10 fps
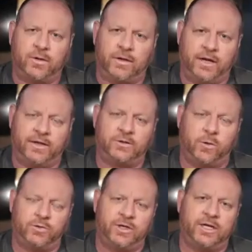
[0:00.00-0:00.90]
a lot of the
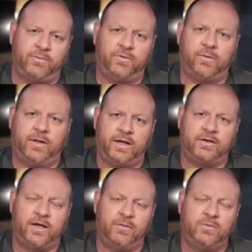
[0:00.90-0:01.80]
scorching comes from. A lot
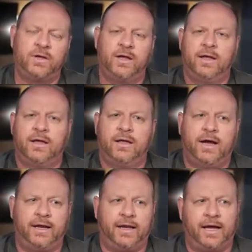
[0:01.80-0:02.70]
of times,
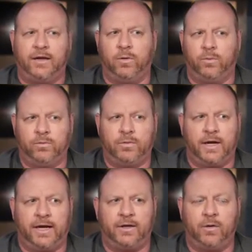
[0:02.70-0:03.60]
I
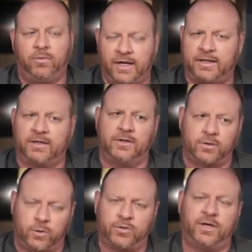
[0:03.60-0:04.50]
don't think that the
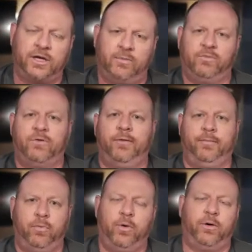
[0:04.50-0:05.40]
scorching comes from the
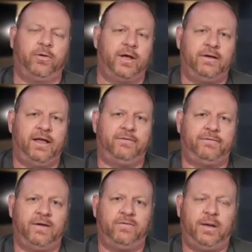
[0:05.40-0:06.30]
boil.
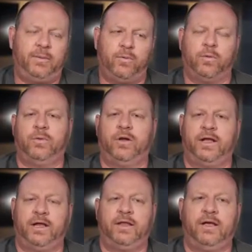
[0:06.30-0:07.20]
If
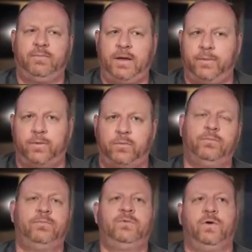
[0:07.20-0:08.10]

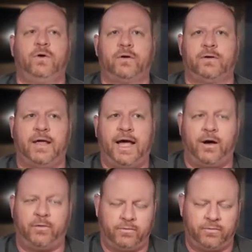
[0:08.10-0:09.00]
people took out